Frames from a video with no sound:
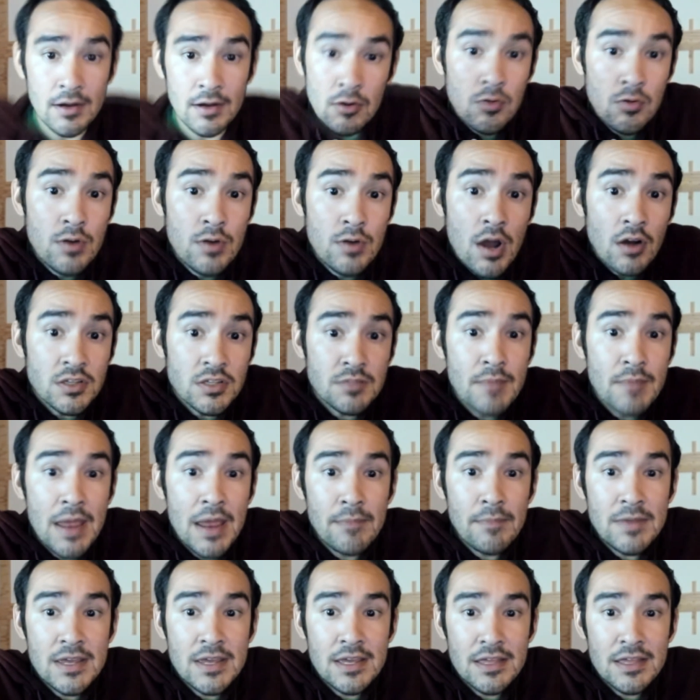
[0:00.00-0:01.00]
who knows?
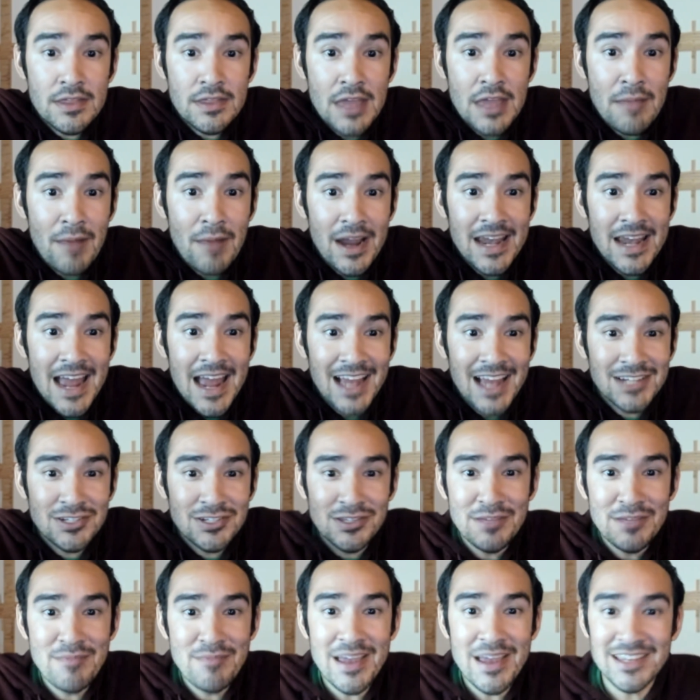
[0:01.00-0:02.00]
Maybe they might
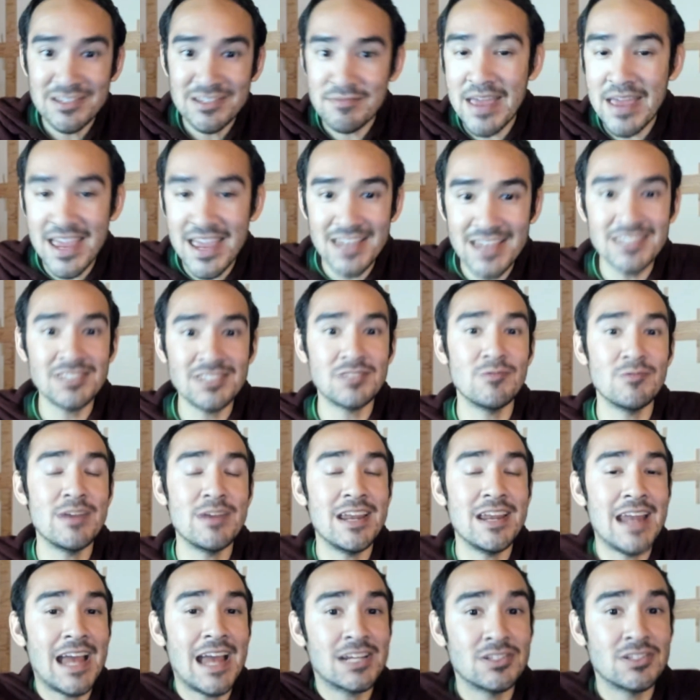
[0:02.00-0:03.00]
actually make some
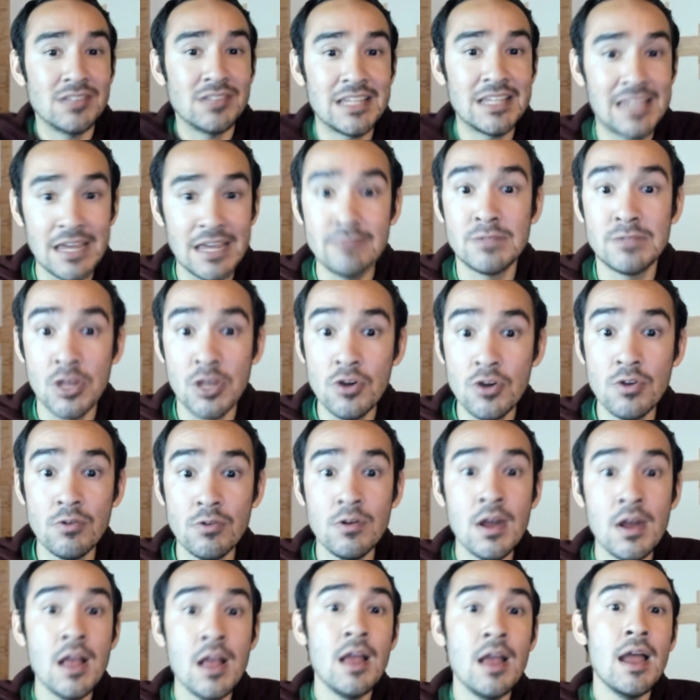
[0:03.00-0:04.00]
history and actually keep
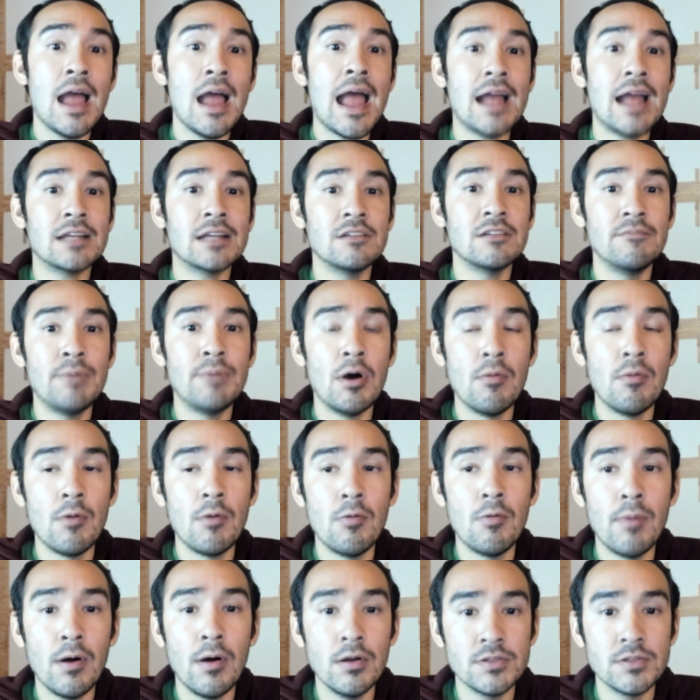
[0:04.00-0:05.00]
two active
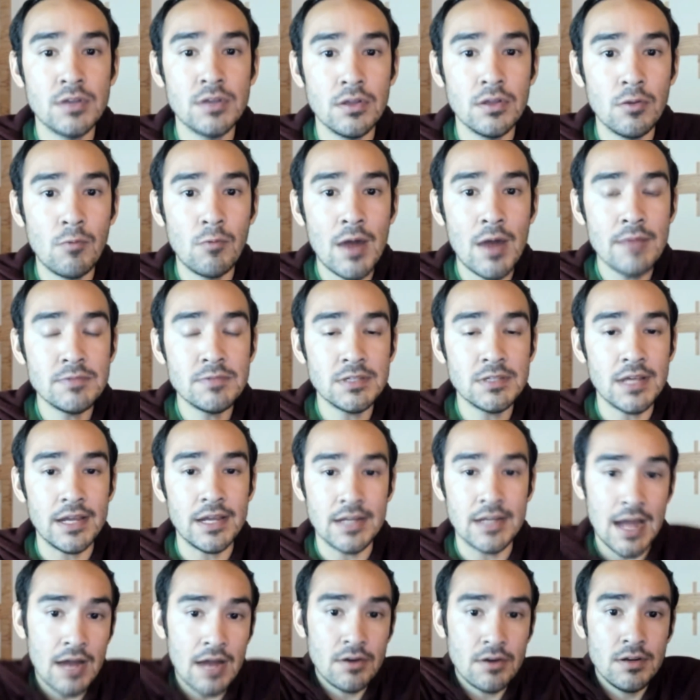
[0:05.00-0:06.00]
Belmo balls on the
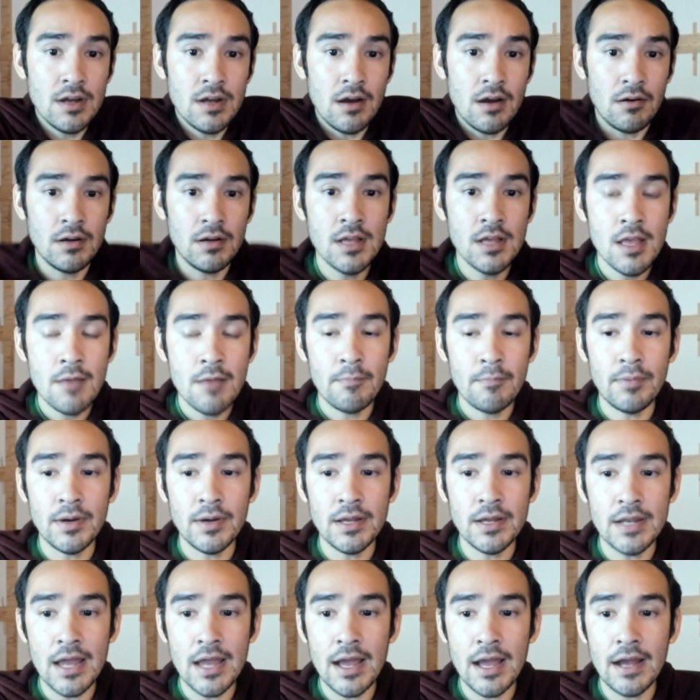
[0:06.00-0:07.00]
website. I don't know.
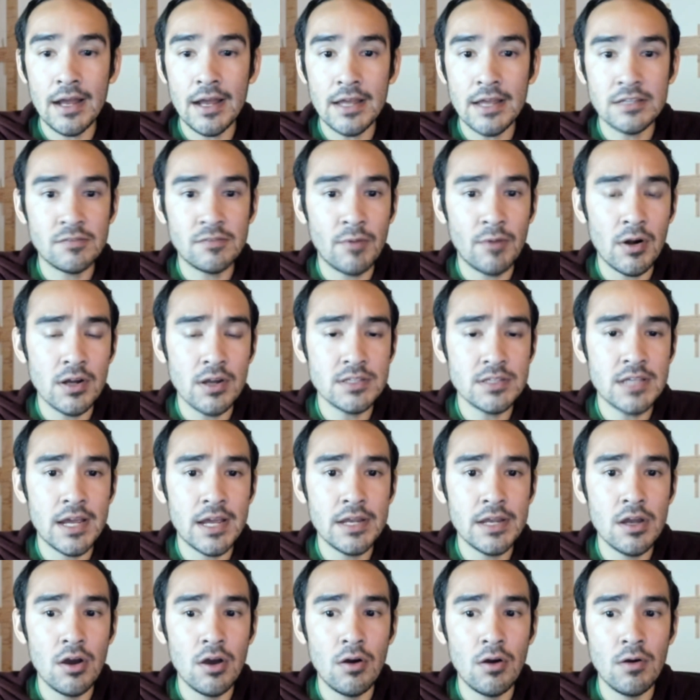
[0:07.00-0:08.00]
But as far as I
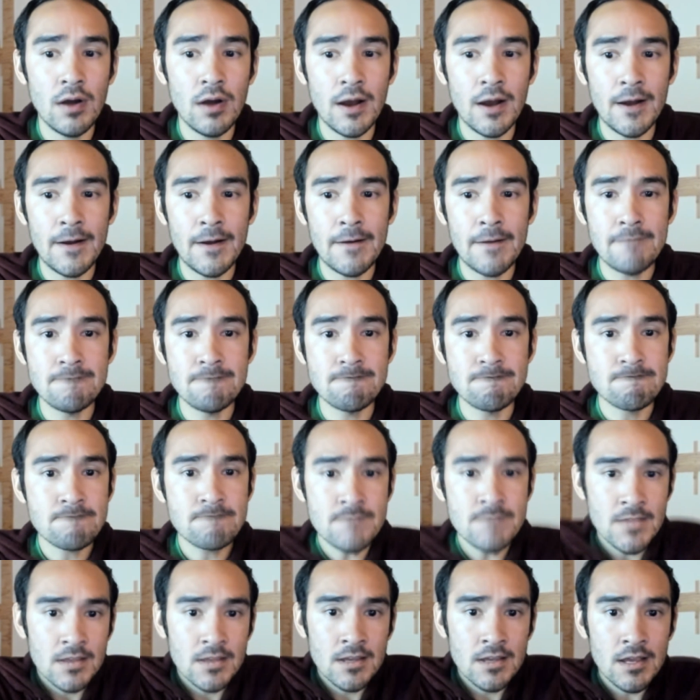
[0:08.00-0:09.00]
know,
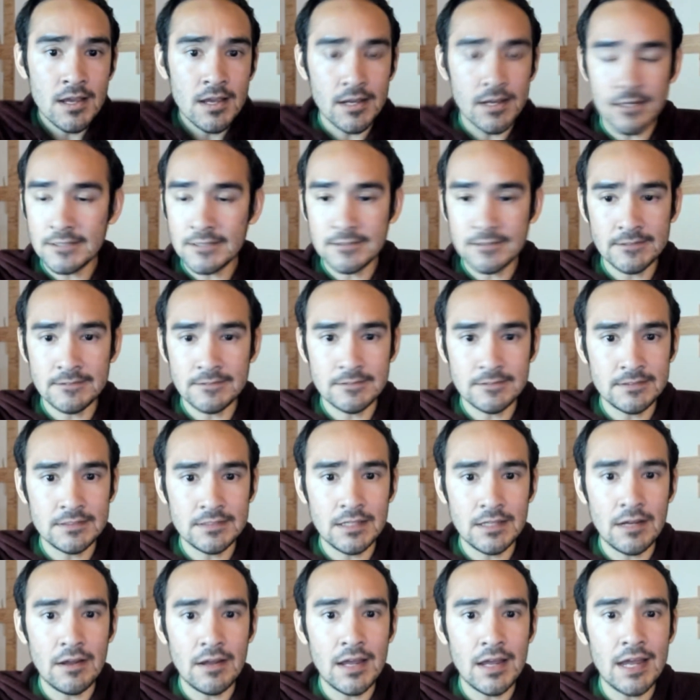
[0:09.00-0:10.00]

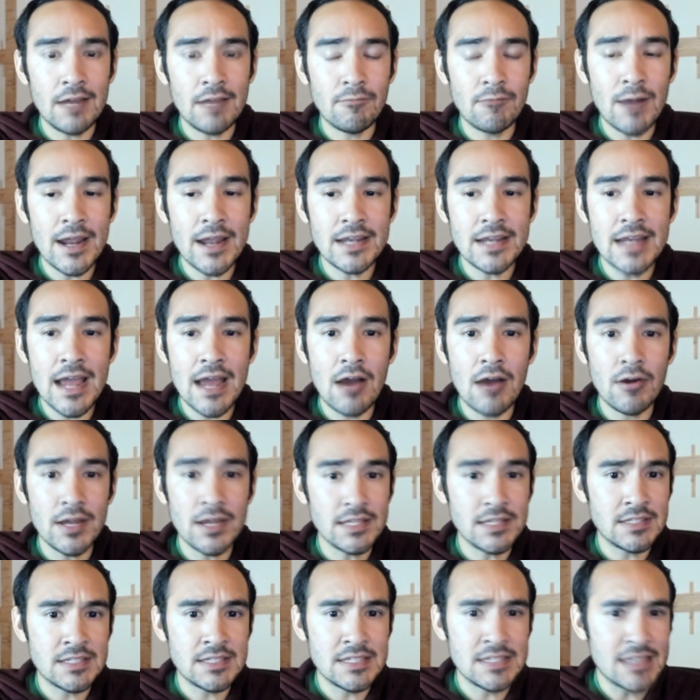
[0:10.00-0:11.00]
right now,
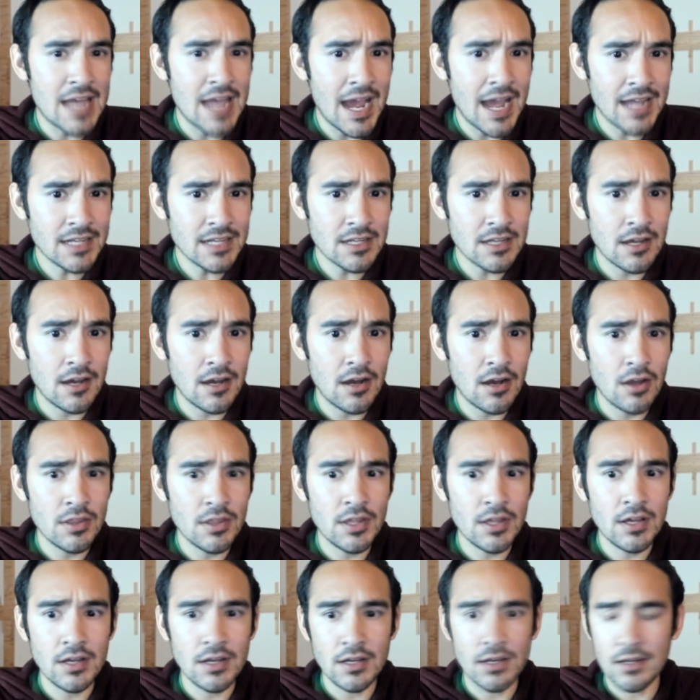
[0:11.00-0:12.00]
it's not on
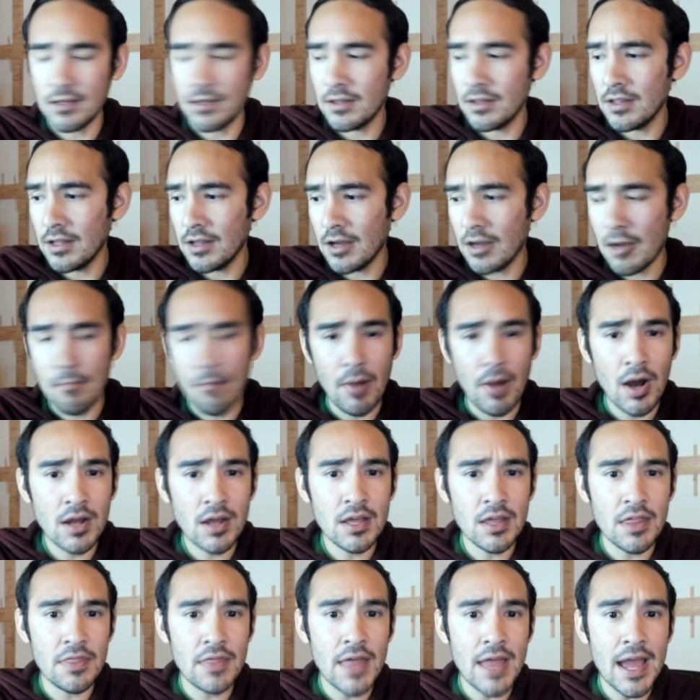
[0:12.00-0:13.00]
the among
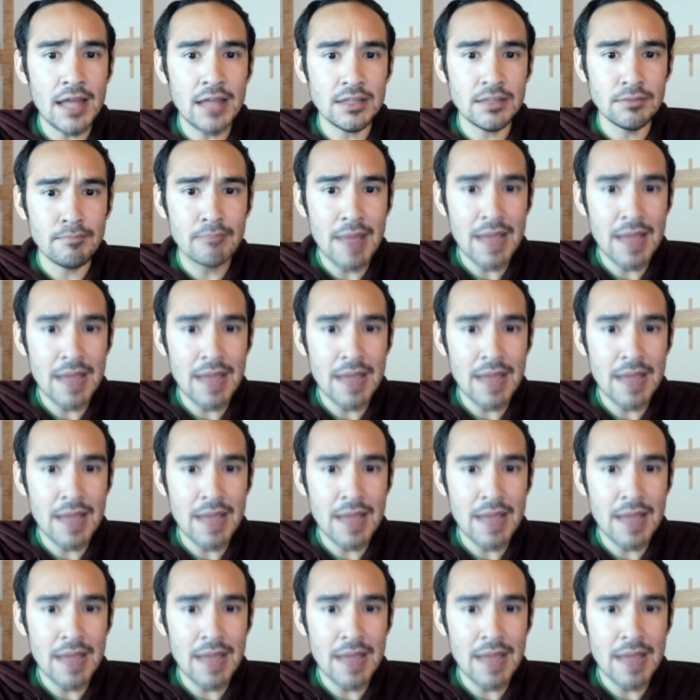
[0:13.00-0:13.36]
that